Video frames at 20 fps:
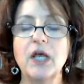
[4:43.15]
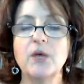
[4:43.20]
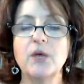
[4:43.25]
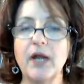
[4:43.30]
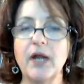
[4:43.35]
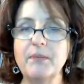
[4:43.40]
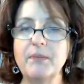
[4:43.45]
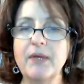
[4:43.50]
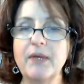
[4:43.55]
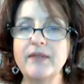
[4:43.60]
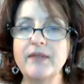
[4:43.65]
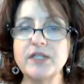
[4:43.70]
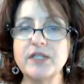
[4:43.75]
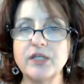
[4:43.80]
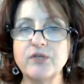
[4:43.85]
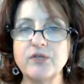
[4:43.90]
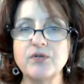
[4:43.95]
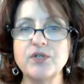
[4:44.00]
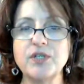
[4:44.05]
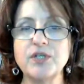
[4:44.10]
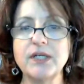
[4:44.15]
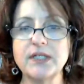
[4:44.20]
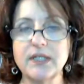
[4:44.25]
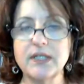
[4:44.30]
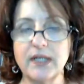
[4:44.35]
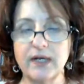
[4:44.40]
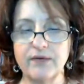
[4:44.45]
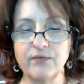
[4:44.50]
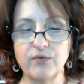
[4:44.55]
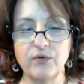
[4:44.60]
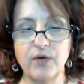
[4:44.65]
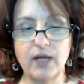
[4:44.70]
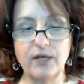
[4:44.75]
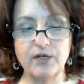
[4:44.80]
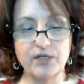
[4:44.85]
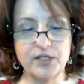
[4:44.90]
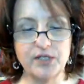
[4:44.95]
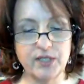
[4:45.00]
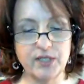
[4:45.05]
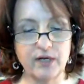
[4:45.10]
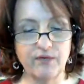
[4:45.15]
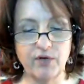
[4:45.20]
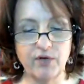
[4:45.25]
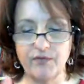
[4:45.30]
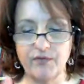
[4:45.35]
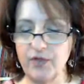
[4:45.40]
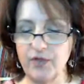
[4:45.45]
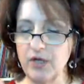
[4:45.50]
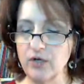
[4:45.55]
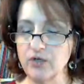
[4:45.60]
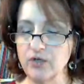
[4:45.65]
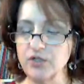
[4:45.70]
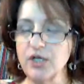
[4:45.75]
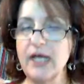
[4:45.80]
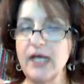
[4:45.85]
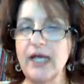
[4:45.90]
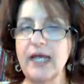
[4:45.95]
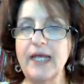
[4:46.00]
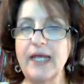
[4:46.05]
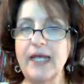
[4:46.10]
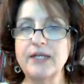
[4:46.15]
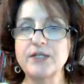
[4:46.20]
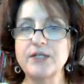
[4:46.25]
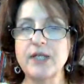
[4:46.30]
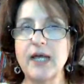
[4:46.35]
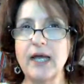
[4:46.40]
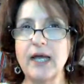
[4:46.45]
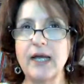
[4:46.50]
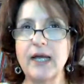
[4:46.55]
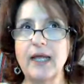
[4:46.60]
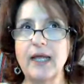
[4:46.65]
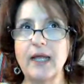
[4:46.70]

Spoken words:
But I made this interesting discovery over the years, is that